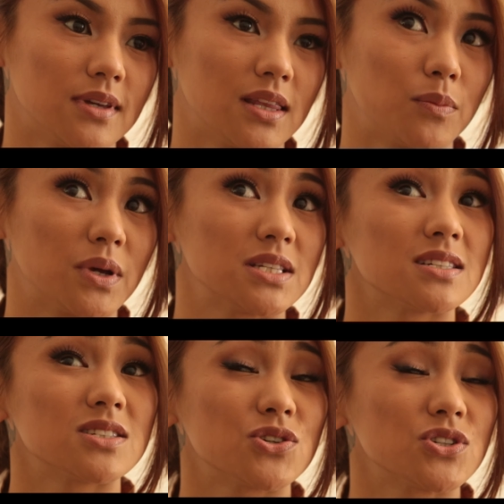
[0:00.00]
And then my
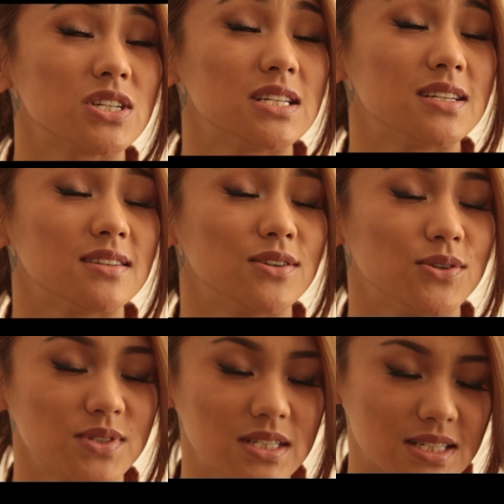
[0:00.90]
sister, she
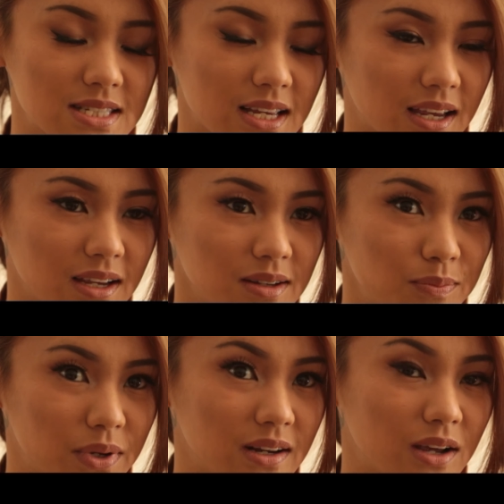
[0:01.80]
used to sing,
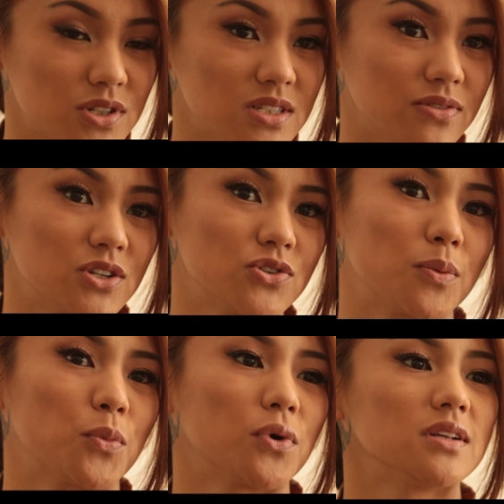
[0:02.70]
but now she's
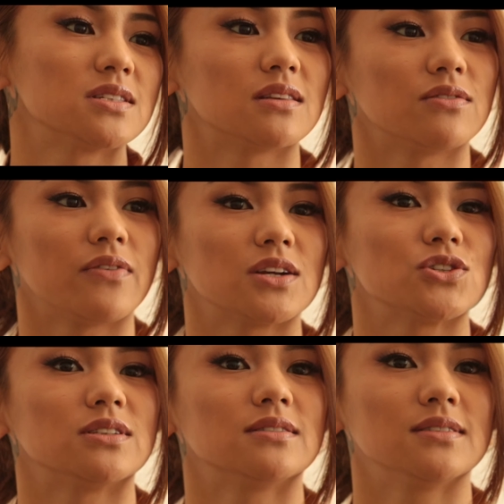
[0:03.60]
venturing more into the
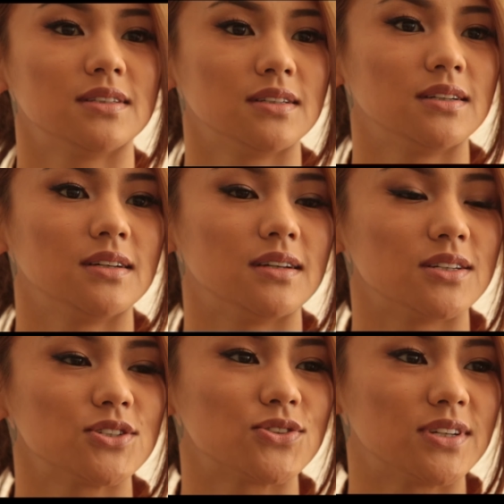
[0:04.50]
fashion
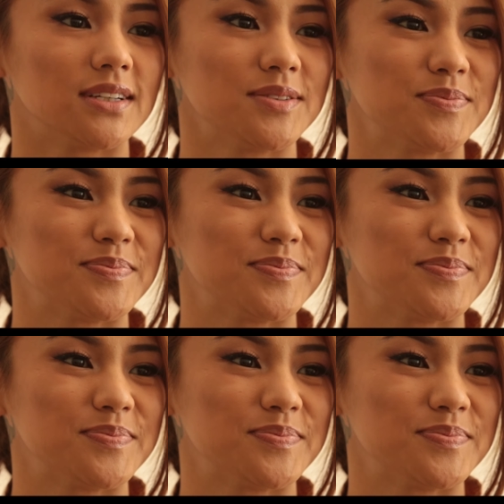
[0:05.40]
industry.